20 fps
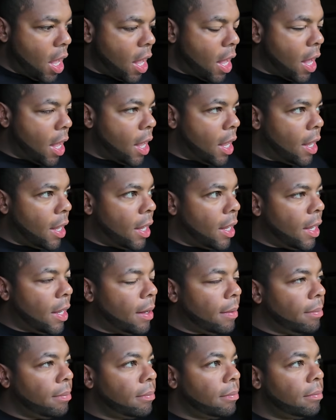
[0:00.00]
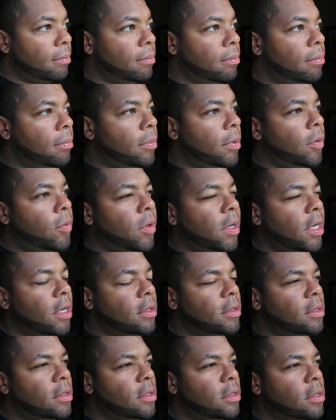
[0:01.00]
What
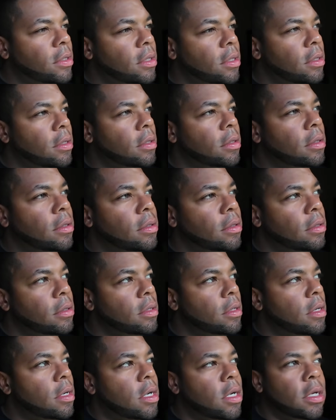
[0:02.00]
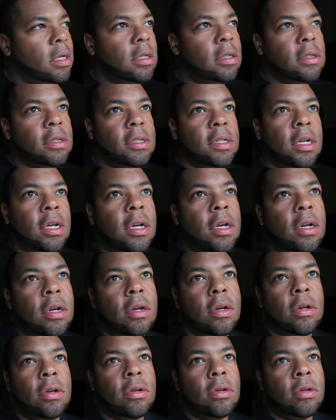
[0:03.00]
else?
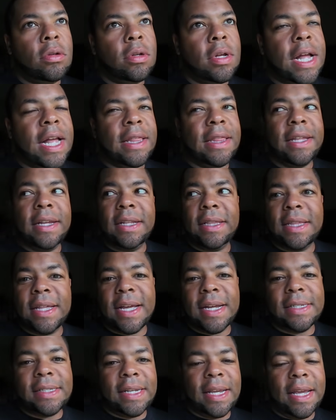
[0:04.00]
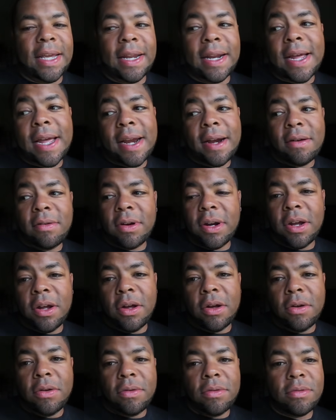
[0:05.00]
So I think that's it. I don't
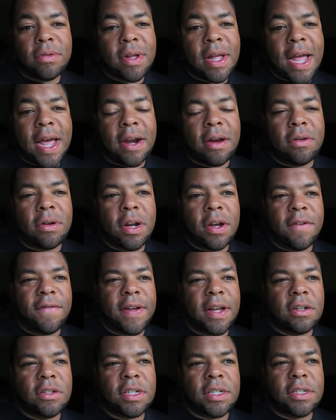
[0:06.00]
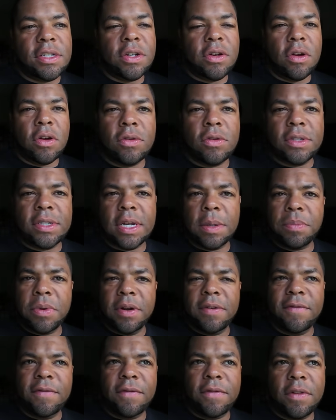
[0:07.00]
know. I don't know if I'll just do
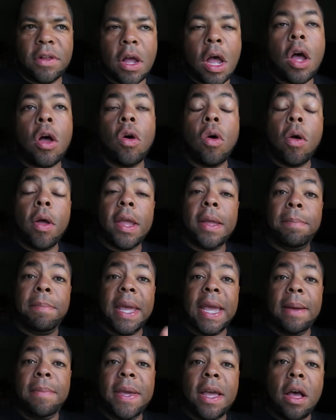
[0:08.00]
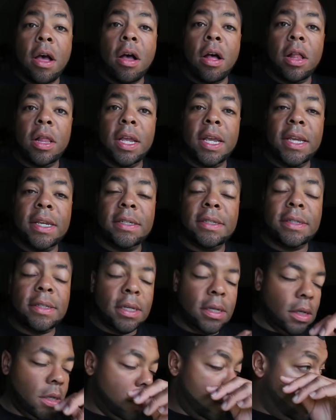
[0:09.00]
separate. Oh, and maybe ollies.
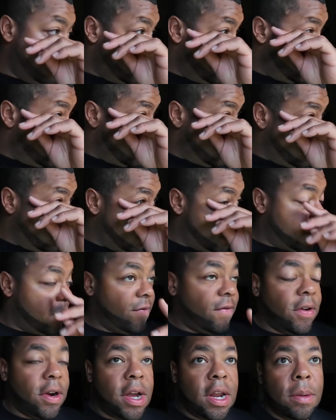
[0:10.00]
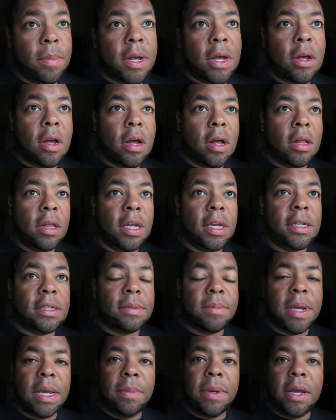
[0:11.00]
Forgot about ollies.
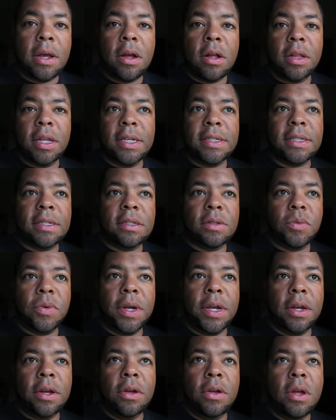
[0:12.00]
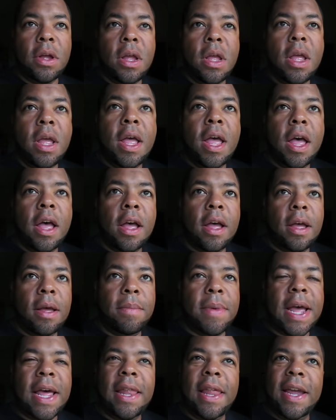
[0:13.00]
Maybe ollies as well.
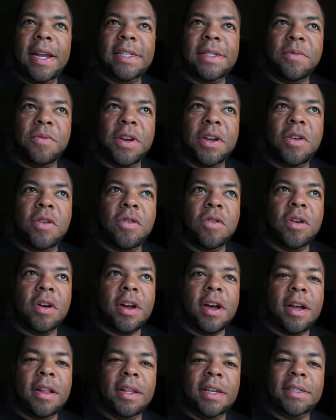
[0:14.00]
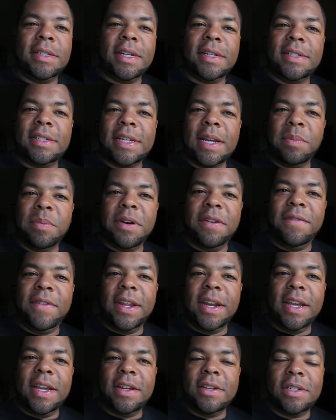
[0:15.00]
I like to record ollies as separate
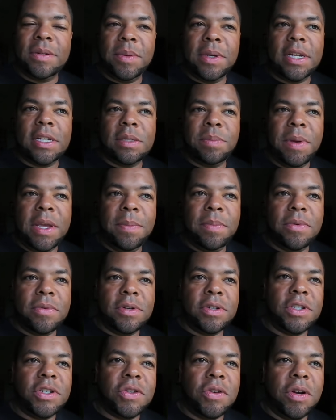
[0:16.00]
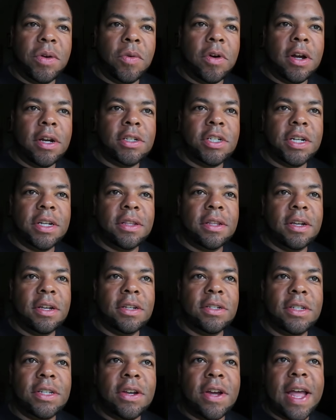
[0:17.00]
videos because people enjoy watching
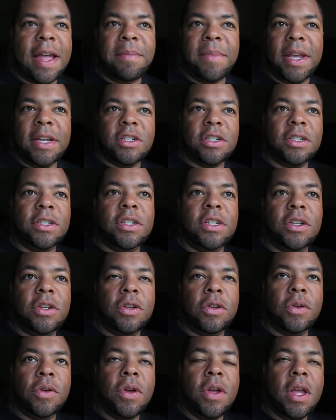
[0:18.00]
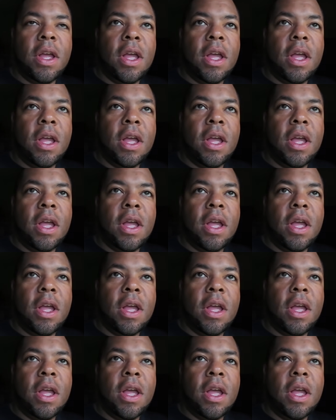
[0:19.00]
those. So I may just do